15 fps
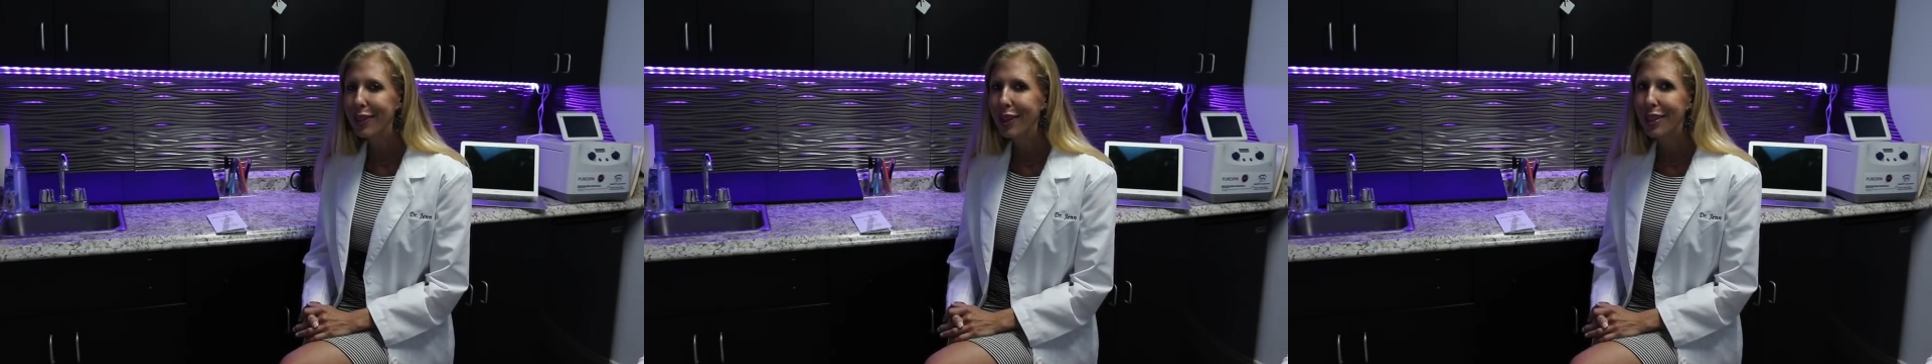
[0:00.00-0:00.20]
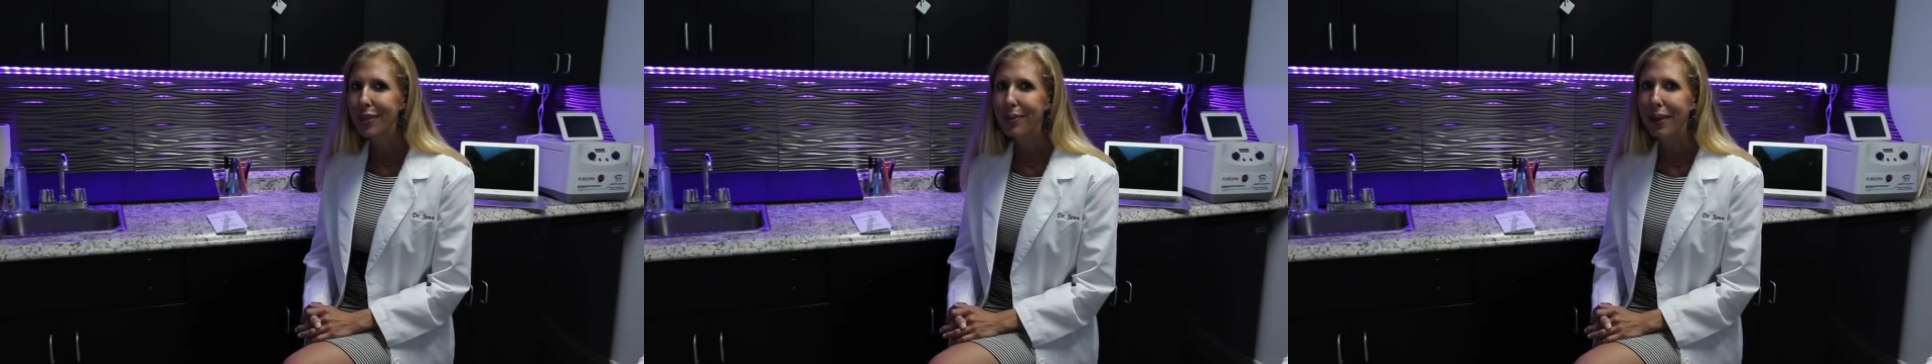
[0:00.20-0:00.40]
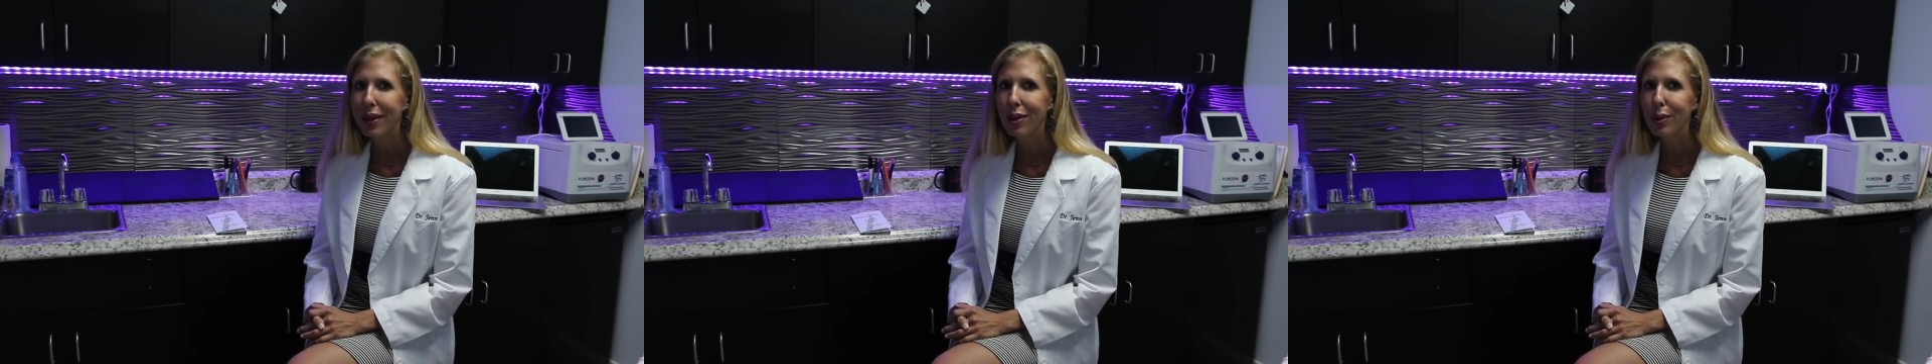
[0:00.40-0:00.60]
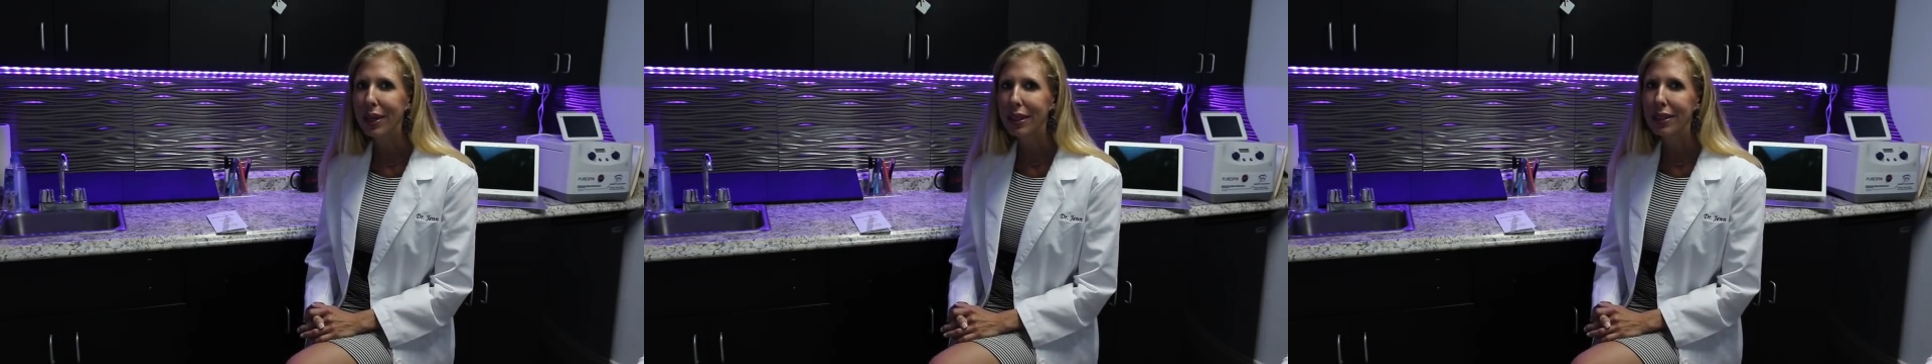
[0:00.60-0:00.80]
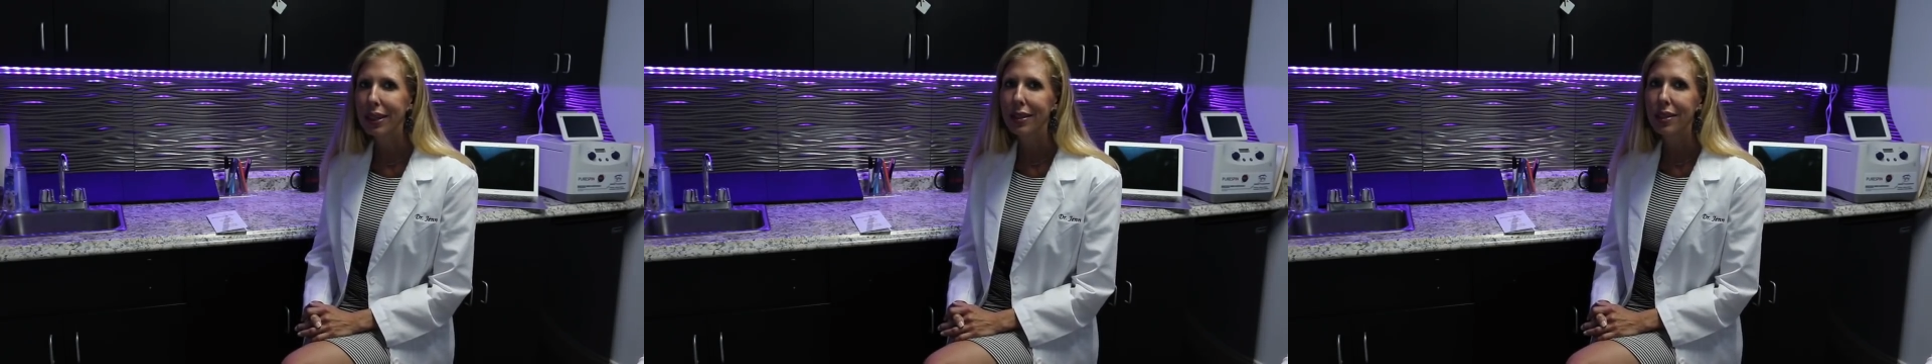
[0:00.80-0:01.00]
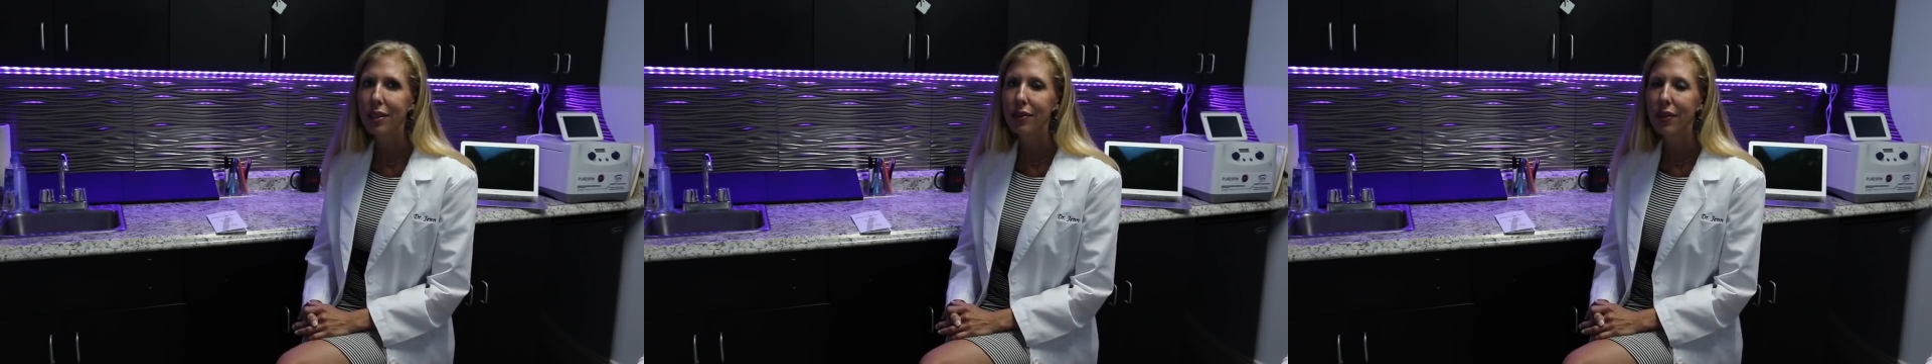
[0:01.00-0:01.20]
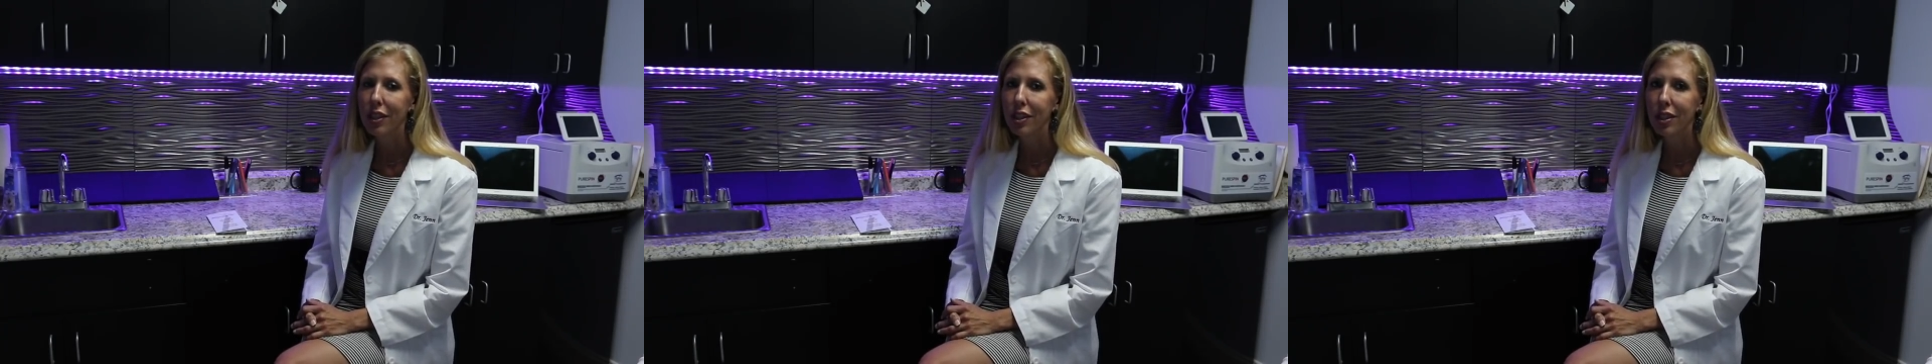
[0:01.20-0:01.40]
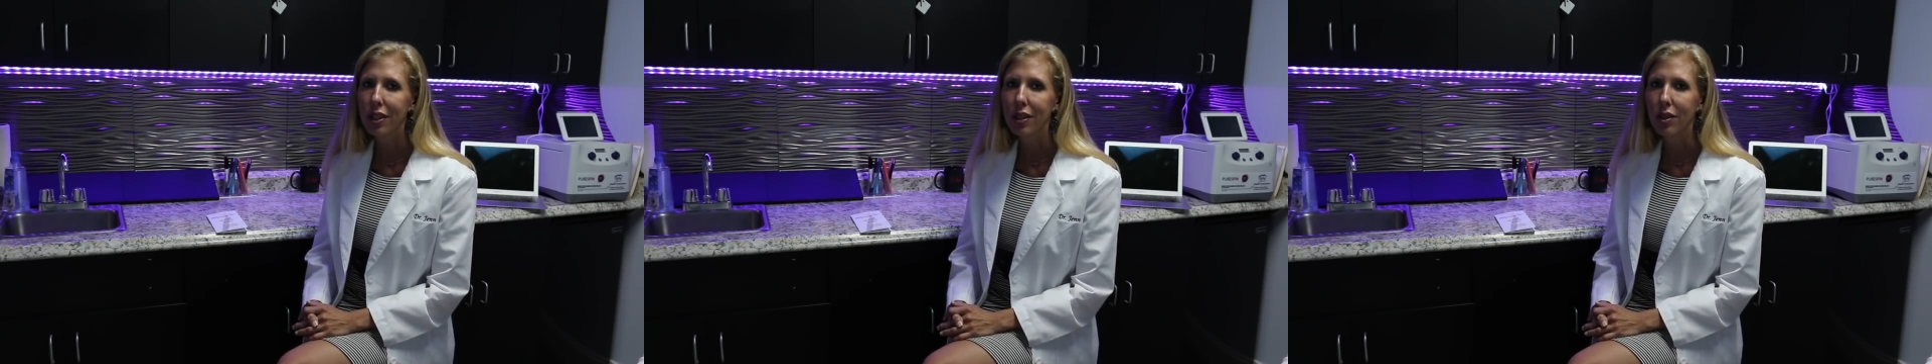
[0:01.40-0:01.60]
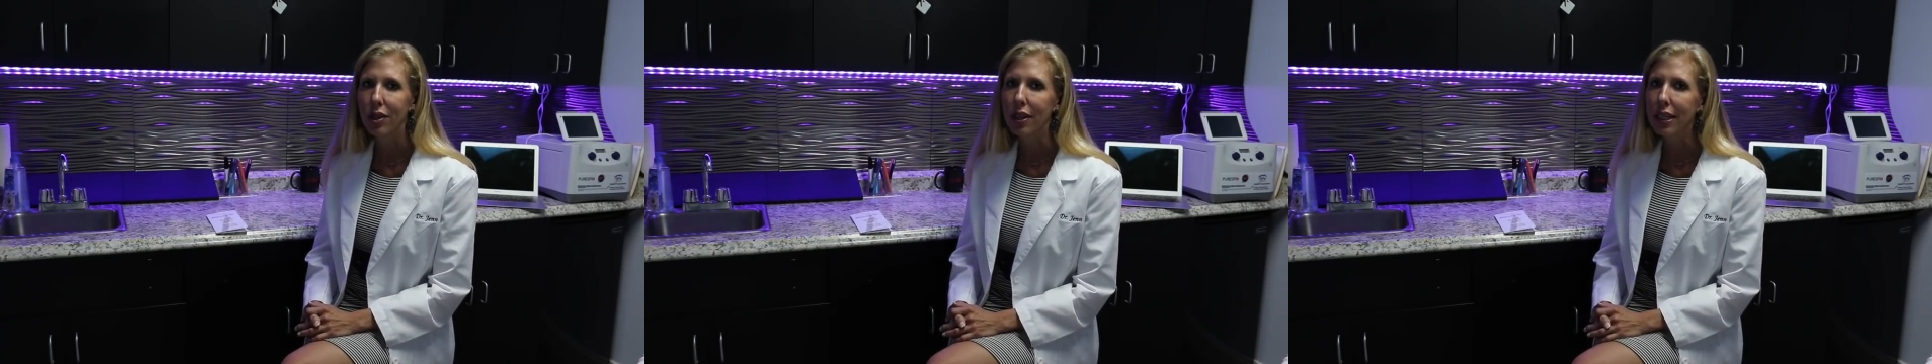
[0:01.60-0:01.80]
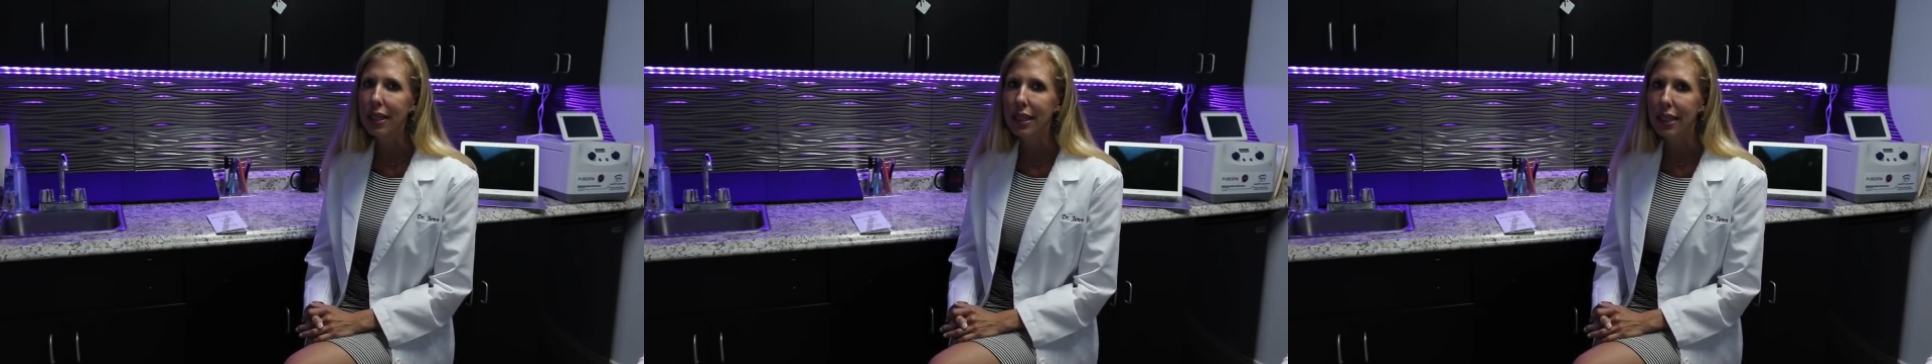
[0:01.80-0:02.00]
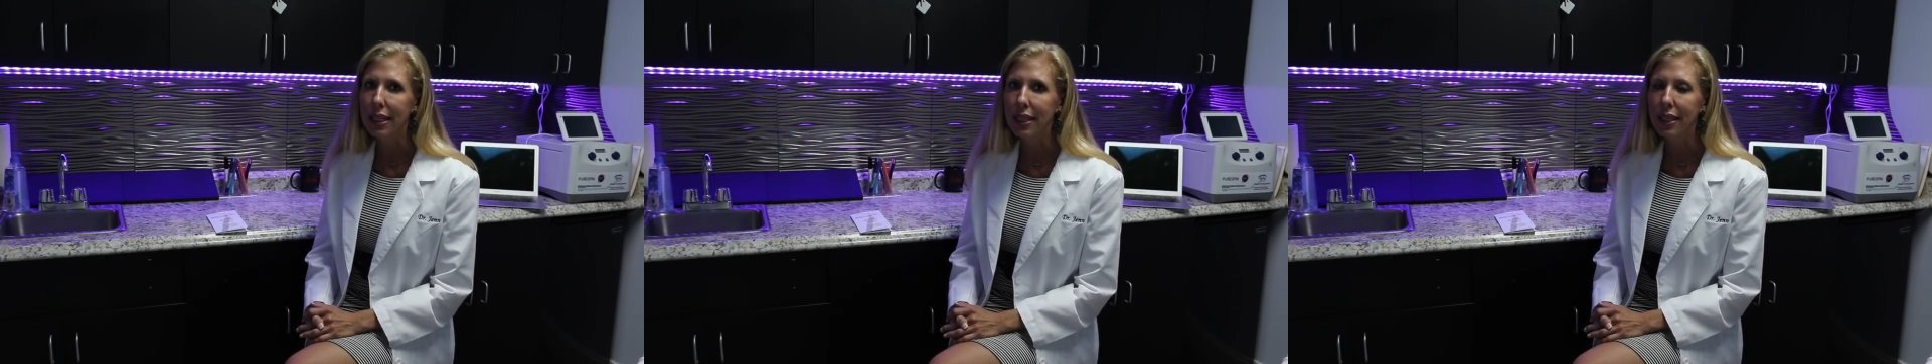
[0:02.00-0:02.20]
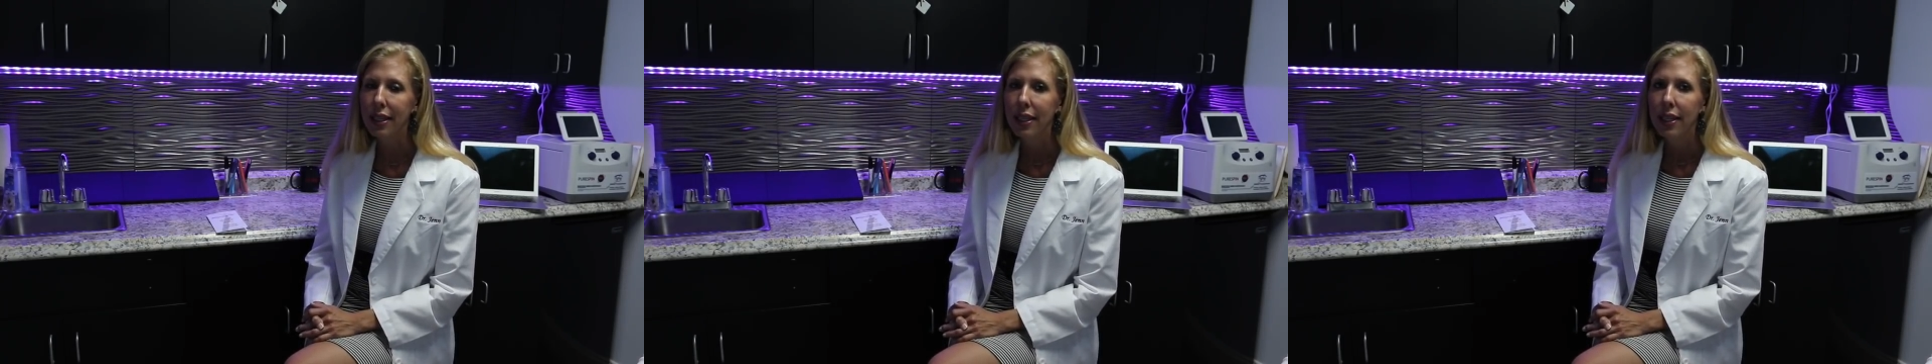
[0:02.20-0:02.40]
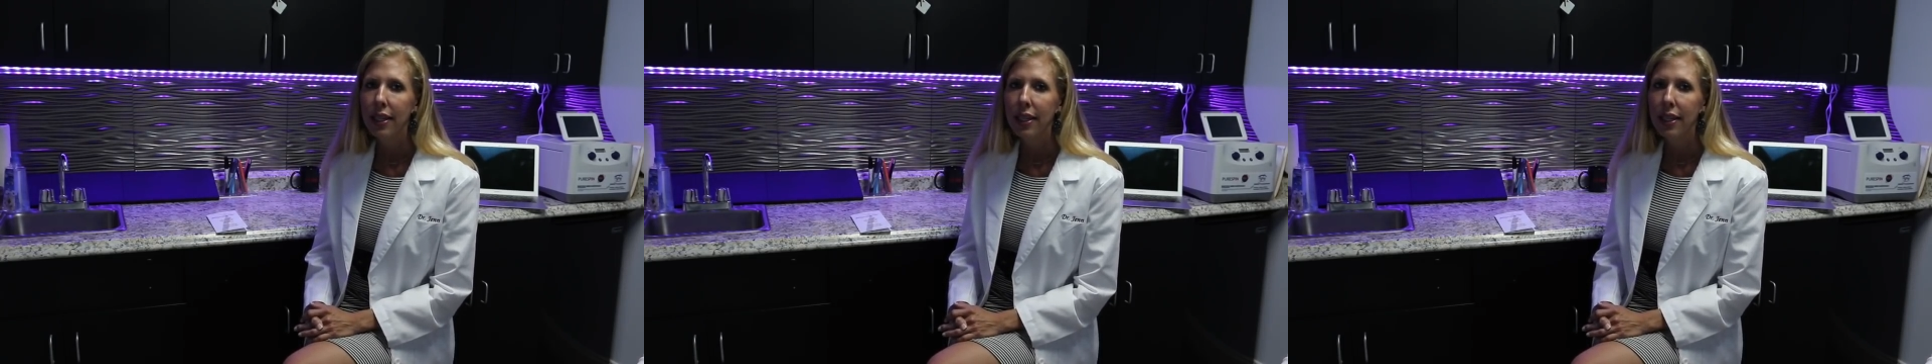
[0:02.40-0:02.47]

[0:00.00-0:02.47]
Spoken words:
lots about erectile dysfunction, or ED.